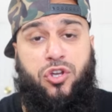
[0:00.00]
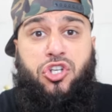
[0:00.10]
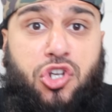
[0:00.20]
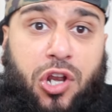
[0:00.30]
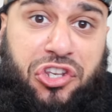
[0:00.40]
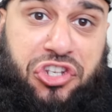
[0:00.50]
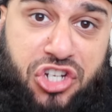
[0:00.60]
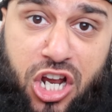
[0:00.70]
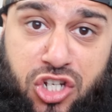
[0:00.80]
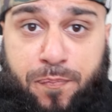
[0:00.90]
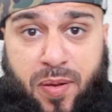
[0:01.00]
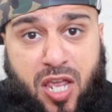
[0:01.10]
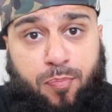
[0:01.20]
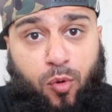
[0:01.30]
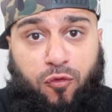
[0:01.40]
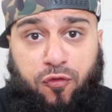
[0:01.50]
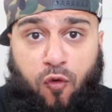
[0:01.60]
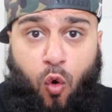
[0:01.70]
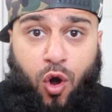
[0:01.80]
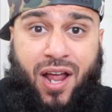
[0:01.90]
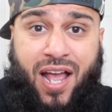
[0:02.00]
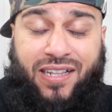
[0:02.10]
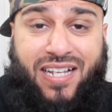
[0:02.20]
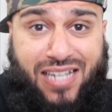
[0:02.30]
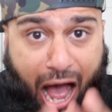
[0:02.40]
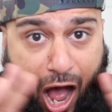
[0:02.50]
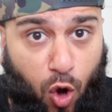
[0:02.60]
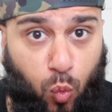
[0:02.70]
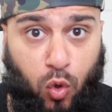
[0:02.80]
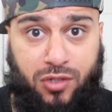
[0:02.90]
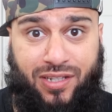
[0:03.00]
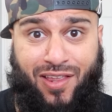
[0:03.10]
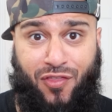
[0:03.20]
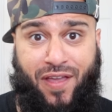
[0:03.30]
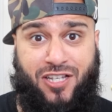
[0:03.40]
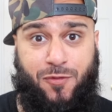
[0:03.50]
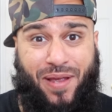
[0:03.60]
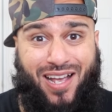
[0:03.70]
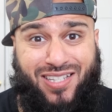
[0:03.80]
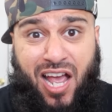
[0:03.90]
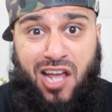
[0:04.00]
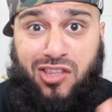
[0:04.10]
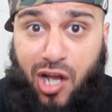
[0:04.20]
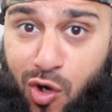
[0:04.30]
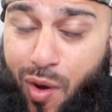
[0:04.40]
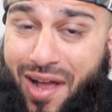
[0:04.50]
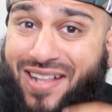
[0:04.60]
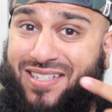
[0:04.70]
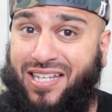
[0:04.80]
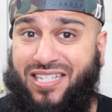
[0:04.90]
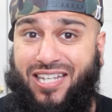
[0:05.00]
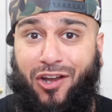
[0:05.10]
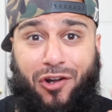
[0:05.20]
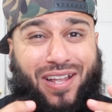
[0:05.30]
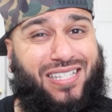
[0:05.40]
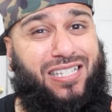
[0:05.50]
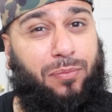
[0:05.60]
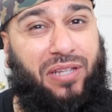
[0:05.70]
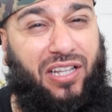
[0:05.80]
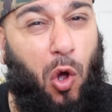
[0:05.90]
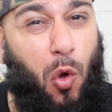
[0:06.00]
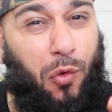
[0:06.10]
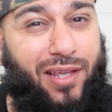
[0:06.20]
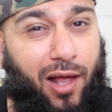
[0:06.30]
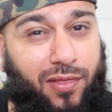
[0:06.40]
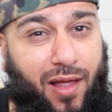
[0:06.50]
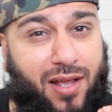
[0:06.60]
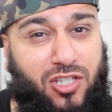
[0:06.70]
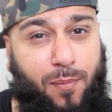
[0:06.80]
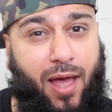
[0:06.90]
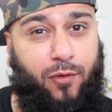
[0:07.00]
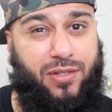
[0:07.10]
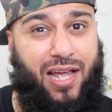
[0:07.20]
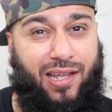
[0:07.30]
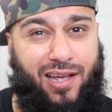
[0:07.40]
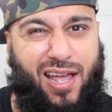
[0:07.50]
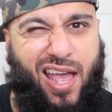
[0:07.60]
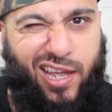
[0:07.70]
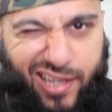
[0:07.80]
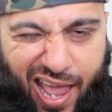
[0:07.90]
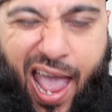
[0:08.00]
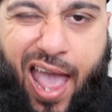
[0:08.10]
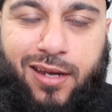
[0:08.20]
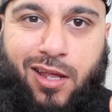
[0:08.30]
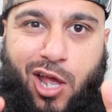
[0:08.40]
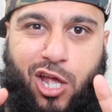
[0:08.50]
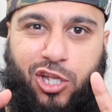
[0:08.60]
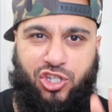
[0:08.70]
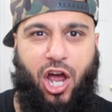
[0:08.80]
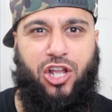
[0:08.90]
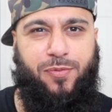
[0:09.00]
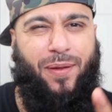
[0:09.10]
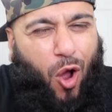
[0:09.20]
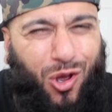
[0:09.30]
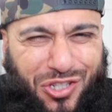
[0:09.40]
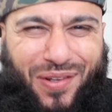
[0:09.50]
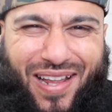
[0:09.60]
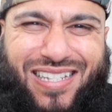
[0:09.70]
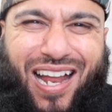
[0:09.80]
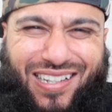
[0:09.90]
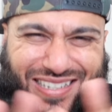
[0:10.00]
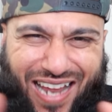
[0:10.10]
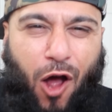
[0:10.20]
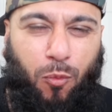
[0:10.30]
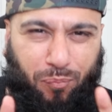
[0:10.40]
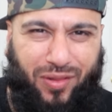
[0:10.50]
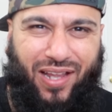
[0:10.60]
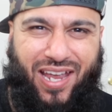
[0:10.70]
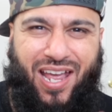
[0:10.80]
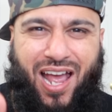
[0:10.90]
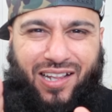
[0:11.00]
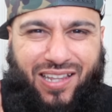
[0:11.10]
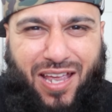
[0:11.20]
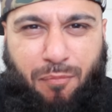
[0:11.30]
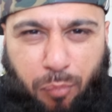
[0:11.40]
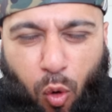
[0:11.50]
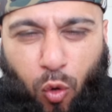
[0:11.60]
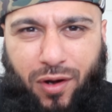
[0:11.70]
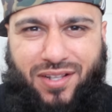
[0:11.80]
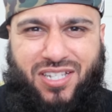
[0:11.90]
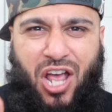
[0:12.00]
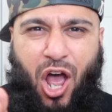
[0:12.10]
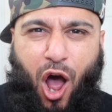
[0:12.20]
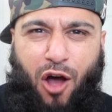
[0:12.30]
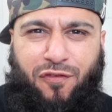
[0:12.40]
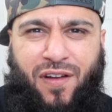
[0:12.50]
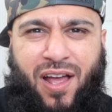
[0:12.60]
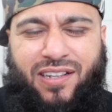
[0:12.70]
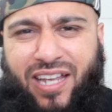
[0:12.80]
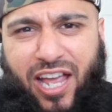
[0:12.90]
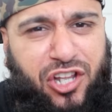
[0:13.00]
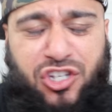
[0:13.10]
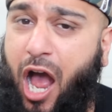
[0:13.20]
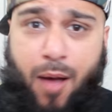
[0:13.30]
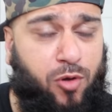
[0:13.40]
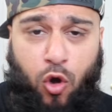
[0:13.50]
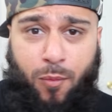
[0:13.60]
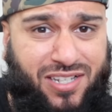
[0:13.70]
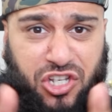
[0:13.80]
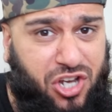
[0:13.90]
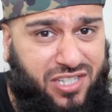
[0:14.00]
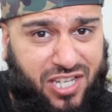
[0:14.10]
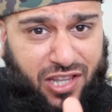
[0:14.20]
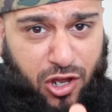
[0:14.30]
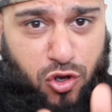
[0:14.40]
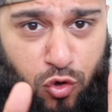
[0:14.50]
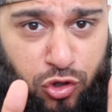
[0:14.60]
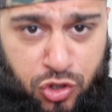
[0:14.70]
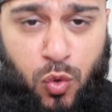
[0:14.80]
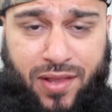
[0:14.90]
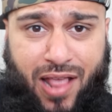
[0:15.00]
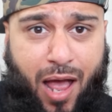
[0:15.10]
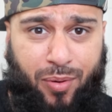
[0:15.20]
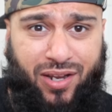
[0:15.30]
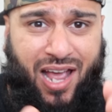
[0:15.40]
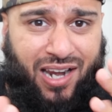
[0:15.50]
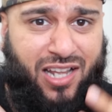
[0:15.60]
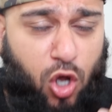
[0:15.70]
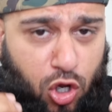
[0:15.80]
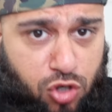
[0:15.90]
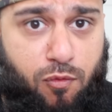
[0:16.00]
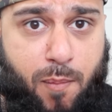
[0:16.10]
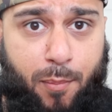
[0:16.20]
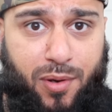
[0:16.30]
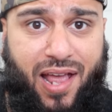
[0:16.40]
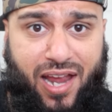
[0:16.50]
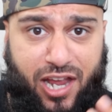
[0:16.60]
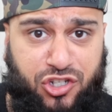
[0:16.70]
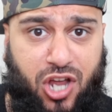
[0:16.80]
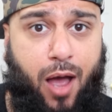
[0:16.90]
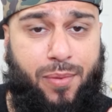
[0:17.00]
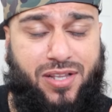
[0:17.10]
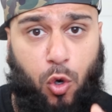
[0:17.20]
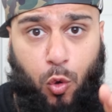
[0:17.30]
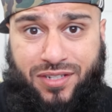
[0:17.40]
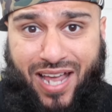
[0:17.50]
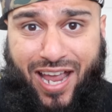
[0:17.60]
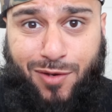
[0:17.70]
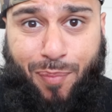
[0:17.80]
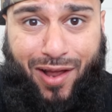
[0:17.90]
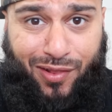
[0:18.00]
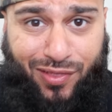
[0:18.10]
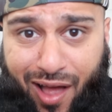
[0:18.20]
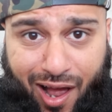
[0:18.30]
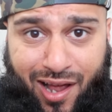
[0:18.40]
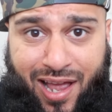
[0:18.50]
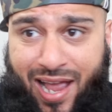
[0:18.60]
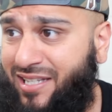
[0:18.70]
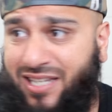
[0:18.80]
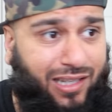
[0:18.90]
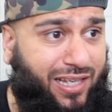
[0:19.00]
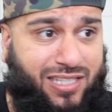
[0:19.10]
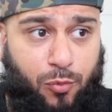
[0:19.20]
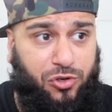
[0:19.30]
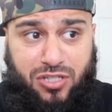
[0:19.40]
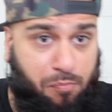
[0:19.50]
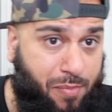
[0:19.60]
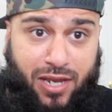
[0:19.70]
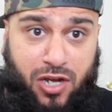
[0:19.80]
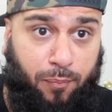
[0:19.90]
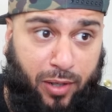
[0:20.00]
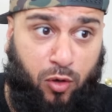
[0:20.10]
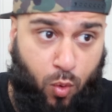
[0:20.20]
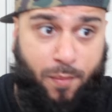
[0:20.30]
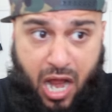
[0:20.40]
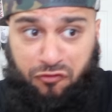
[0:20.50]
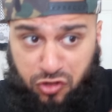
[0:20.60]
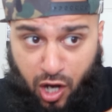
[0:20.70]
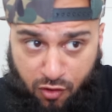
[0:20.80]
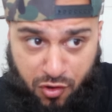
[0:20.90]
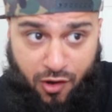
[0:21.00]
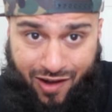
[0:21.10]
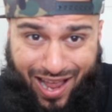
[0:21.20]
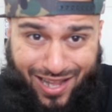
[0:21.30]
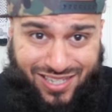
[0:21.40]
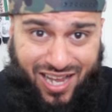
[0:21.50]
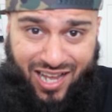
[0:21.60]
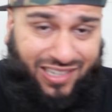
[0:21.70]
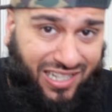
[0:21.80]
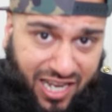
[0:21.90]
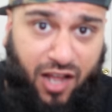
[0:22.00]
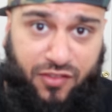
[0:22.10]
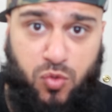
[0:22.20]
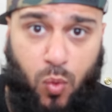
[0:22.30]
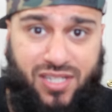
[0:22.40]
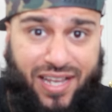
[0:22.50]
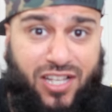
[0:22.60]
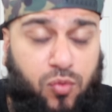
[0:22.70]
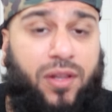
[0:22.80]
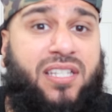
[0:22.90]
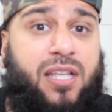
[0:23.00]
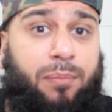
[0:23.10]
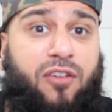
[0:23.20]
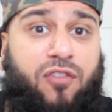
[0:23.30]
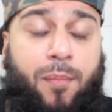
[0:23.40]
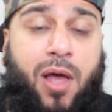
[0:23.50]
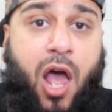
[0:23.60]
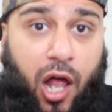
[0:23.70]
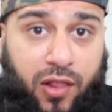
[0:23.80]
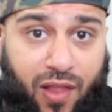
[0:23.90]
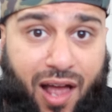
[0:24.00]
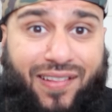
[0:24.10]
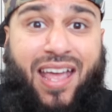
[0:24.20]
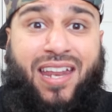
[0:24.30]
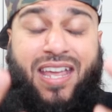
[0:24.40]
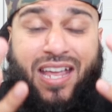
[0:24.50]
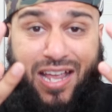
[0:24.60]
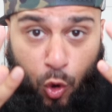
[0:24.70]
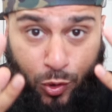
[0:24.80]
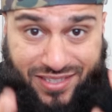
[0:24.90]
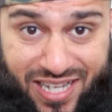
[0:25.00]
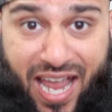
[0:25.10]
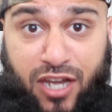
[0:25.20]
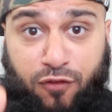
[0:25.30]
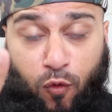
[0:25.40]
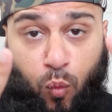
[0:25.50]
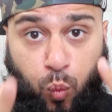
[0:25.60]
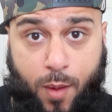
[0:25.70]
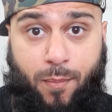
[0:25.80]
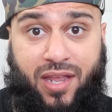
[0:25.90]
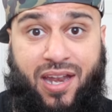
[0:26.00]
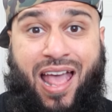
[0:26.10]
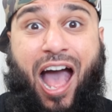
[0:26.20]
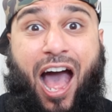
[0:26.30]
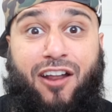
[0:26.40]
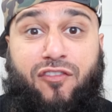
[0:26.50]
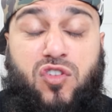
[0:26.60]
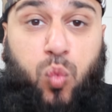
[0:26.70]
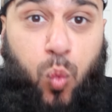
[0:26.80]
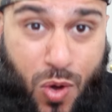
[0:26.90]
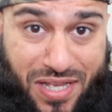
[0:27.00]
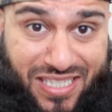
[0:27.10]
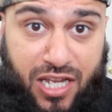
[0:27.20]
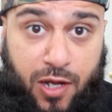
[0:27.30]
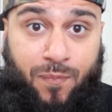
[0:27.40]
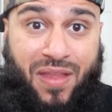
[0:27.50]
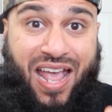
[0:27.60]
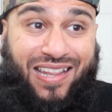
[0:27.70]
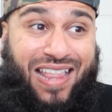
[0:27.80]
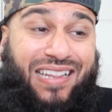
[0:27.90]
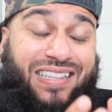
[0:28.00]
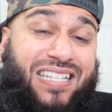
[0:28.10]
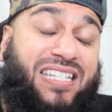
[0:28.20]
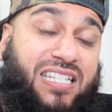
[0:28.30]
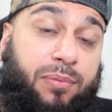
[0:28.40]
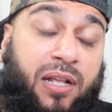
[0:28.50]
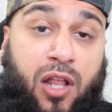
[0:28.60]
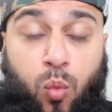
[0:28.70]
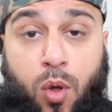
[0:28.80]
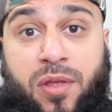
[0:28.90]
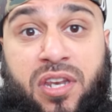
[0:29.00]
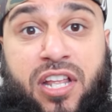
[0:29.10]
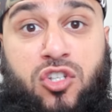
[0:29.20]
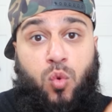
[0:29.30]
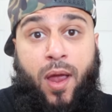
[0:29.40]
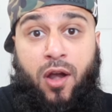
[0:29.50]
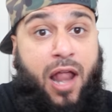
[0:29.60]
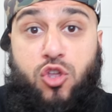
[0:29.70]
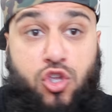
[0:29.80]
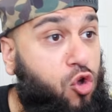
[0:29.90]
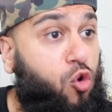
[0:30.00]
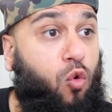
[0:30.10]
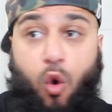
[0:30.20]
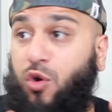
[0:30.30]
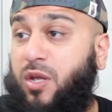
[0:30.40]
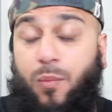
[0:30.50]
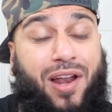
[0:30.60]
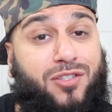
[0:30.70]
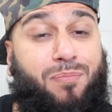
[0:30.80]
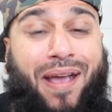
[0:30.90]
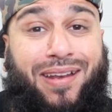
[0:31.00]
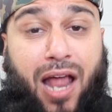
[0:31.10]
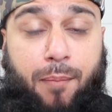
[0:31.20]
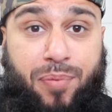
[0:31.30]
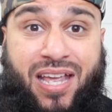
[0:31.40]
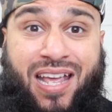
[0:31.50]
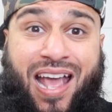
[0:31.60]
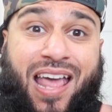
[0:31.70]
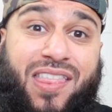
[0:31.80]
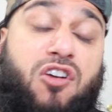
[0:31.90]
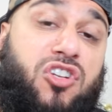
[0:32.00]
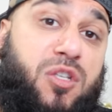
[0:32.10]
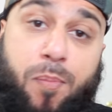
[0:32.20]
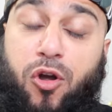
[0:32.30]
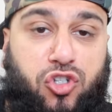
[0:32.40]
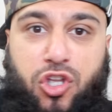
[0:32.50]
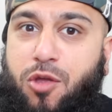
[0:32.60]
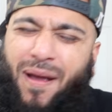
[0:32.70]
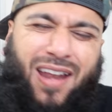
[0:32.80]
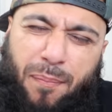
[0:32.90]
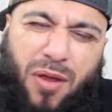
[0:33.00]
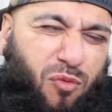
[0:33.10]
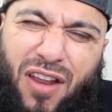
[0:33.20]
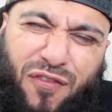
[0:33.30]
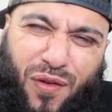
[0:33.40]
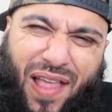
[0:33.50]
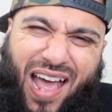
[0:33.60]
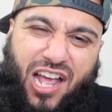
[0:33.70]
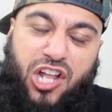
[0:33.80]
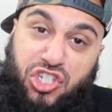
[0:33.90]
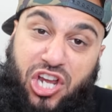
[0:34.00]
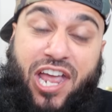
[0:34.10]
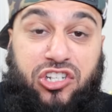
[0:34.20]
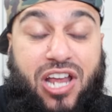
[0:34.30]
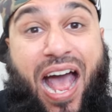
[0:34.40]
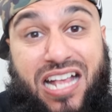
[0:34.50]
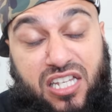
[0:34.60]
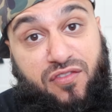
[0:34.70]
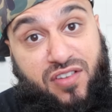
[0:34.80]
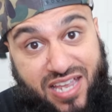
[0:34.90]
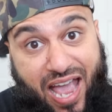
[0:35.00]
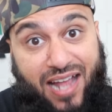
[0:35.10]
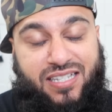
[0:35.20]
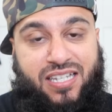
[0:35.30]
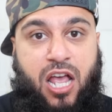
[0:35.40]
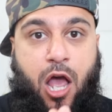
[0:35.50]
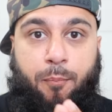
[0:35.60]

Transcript: We shouldn't judge people for these outwardly things because taqwa and sincerity is something that only Allah subhanahu wa ta'ala can judge. But also, let's not downplay the importance of the hijab. Nor am I suggesting that you're doing that, but let's also remember that hijab is ordained by Allah. It's not like someone just made it up like women have to cover their heads. That's not how this works. Like it's really something from Allah that He ordained for women out of His wisdom that this is something that women need to wear. Now, you or someone else might not be there spiritually. You might not be ready for that change as of yet.